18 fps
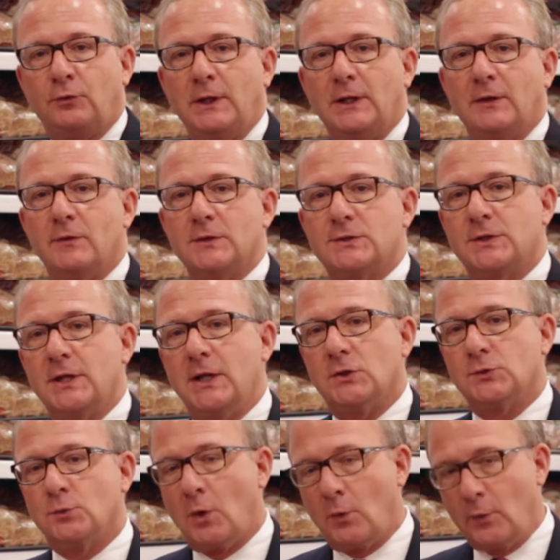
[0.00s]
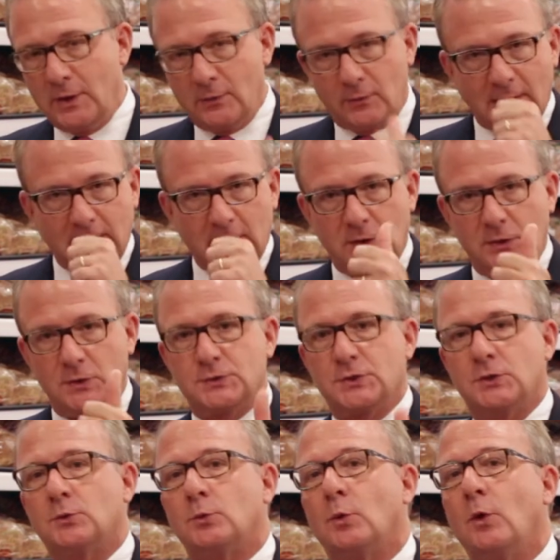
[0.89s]
feet of the sales? What we've kind of
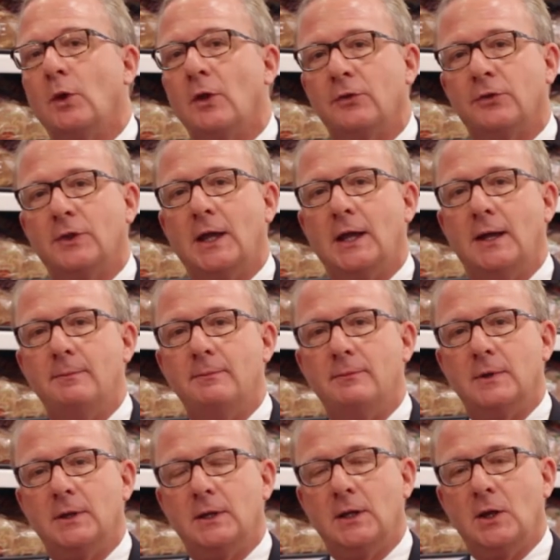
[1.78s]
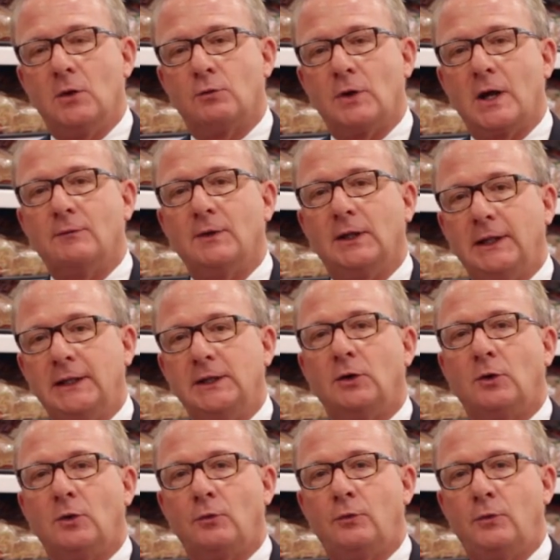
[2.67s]
used as a rule of thumb, for every
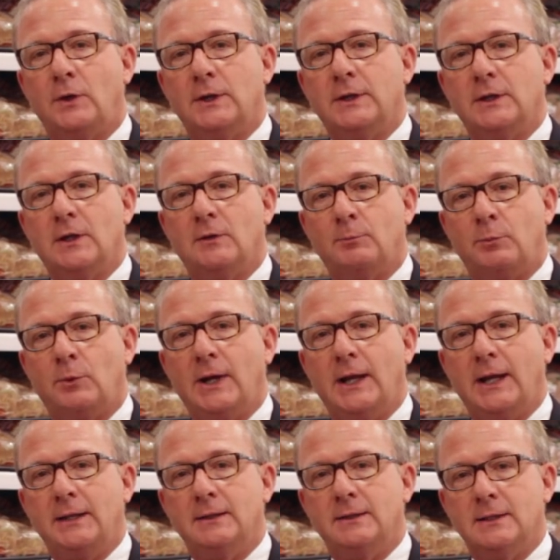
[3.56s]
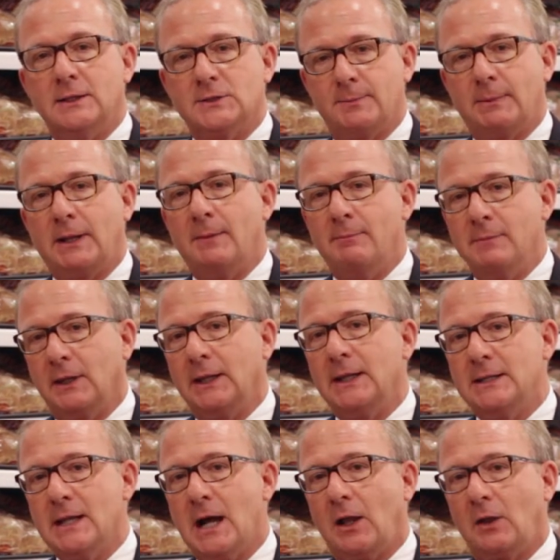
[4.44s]
linear foot of bread is about $1
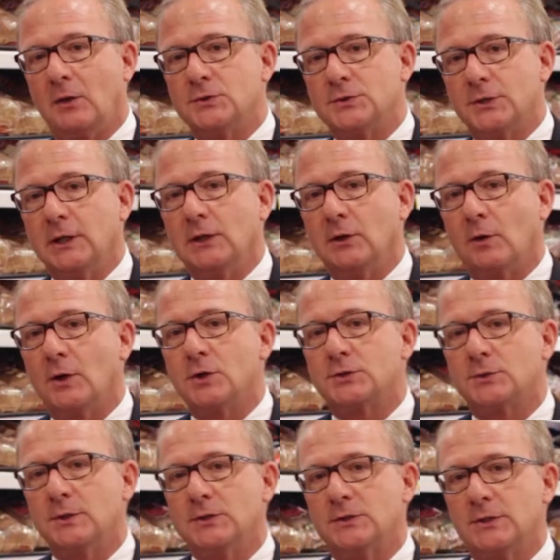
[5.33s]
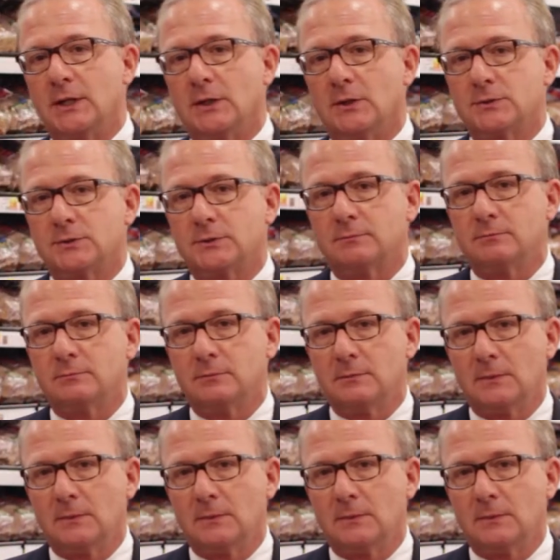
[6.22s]
million in grocery sales.